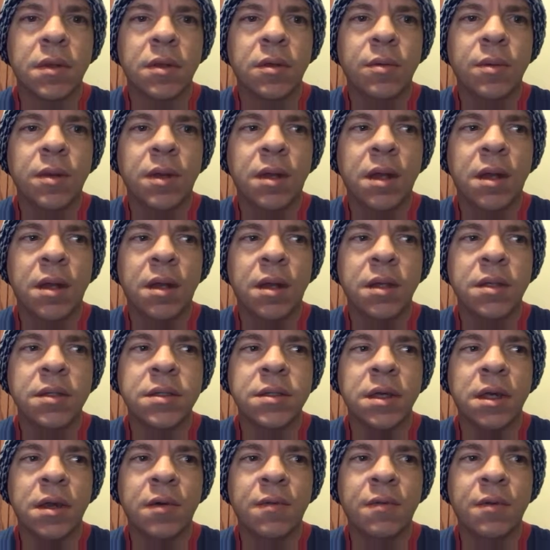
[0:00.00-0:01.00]
It'd be kind of
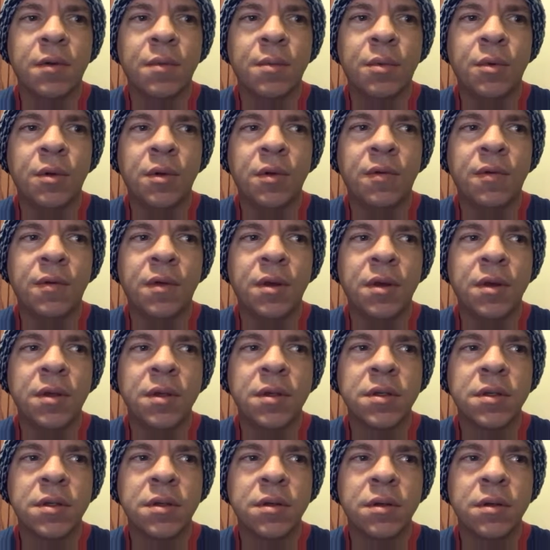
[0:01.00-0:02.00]
nice to have a
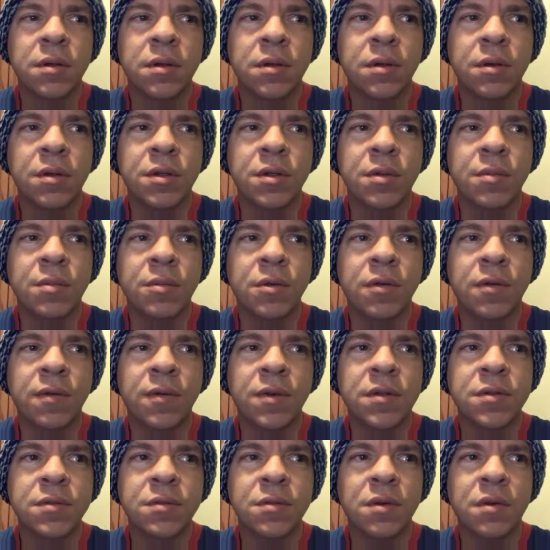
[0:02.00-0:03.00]
boyfriend to go to
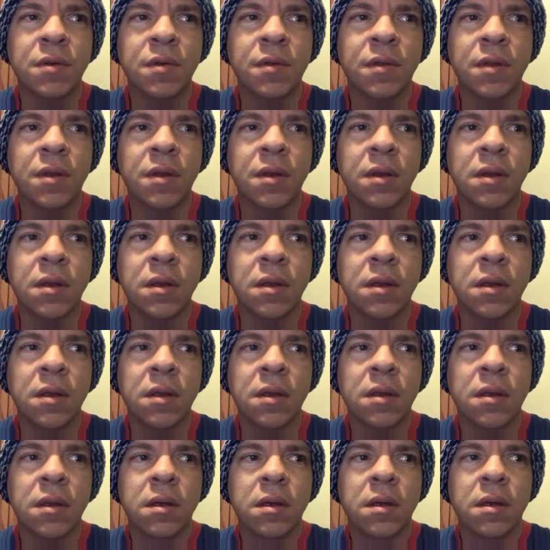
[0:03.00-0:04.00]
movies with.
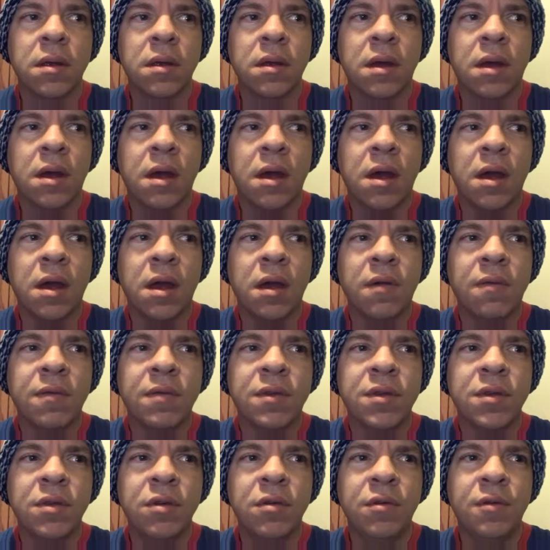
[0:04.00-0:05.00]
I
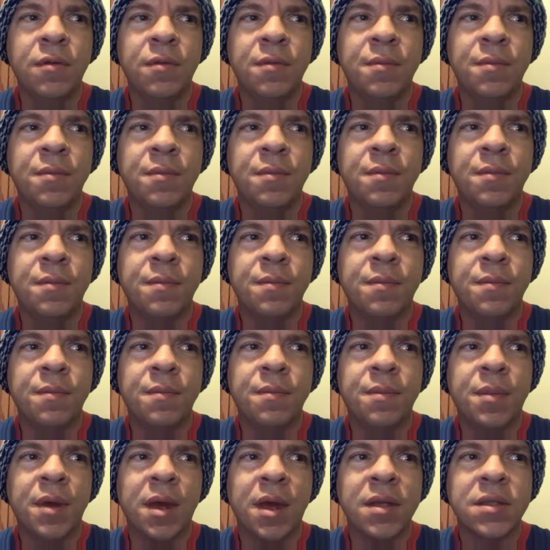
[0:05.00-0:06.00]
have two
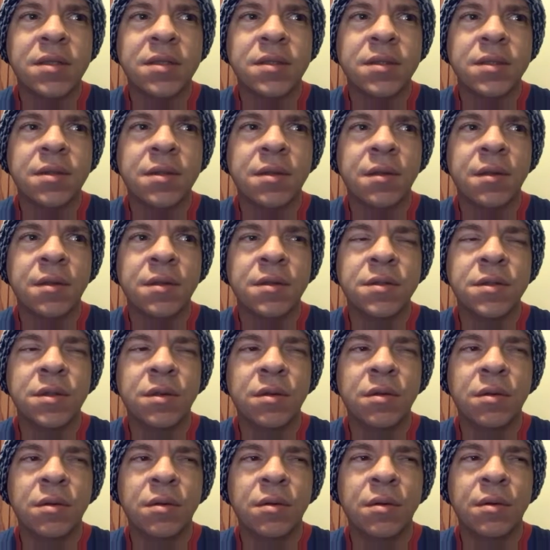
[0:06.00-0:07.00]
passes to the
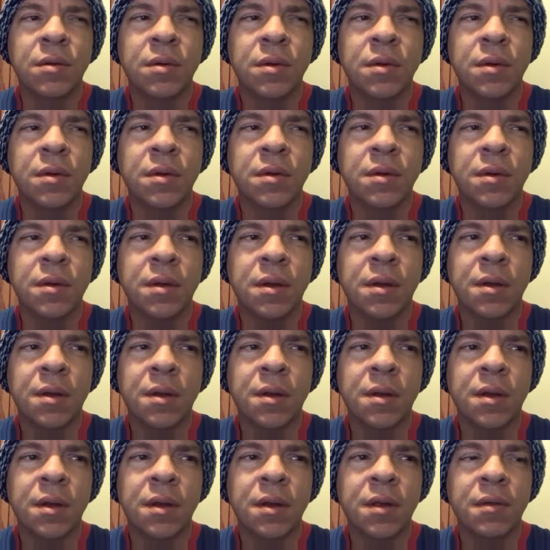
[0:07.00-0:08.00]
zoo,
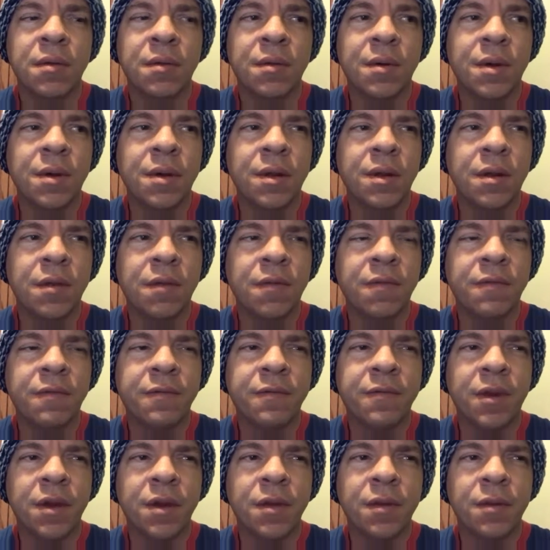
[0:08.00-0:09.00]
and I need well, I need to
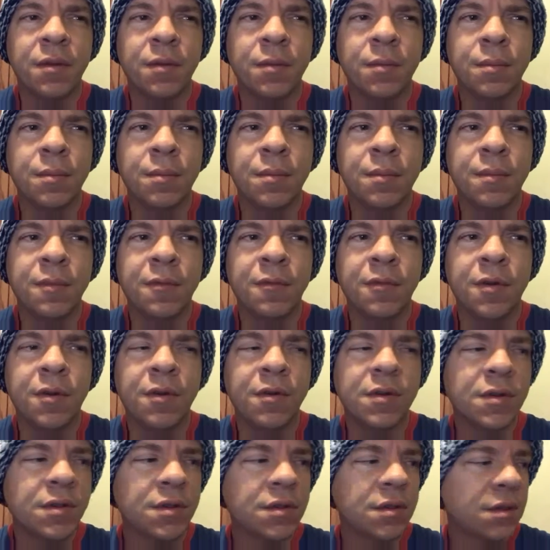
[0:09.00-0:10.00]
find them
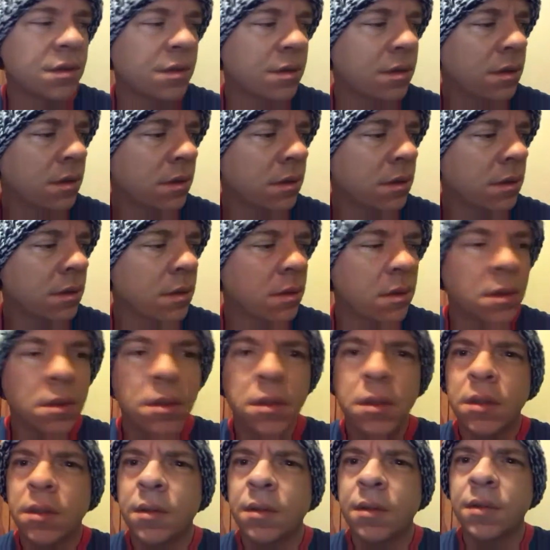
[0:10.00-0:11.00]
first.
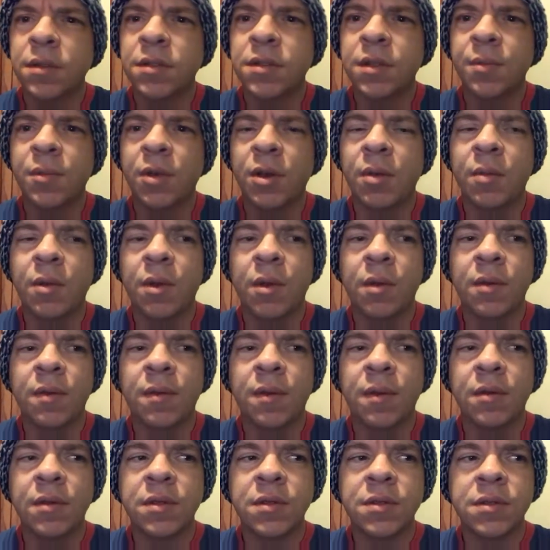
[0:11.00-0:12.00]
There's somewhere in my,
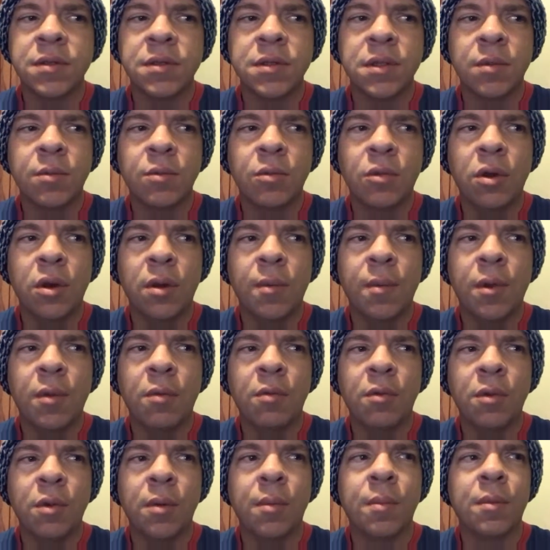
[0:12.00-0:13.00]
they're somewhere in my
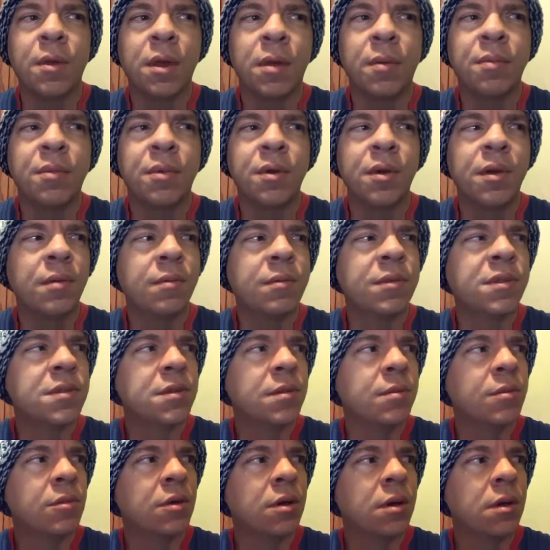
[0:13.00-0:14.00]
room. I put them
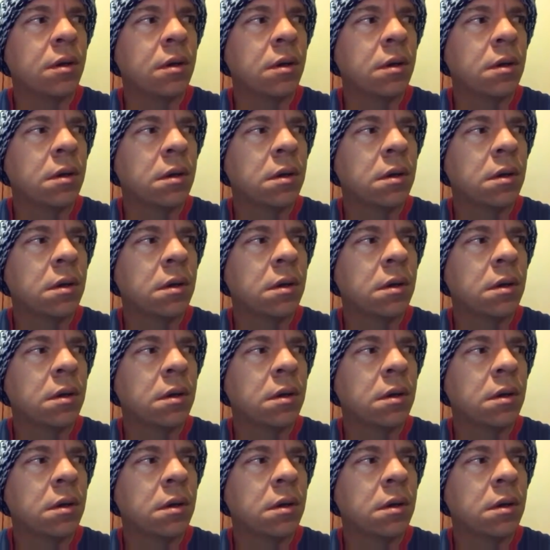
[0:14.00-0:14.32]
somewhere.